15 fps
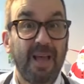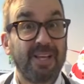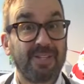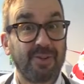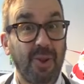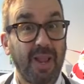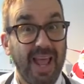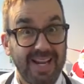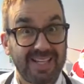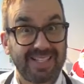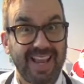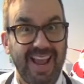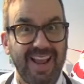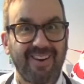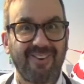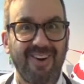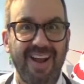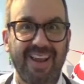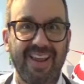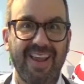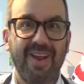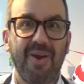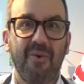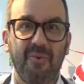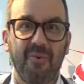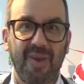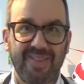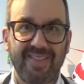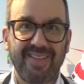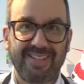So let's get cracking
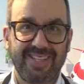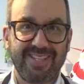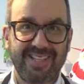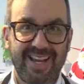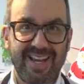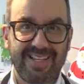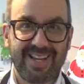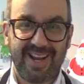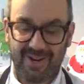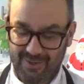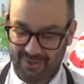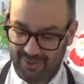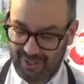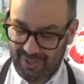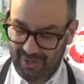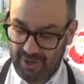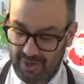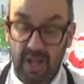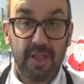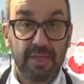with today's cook along.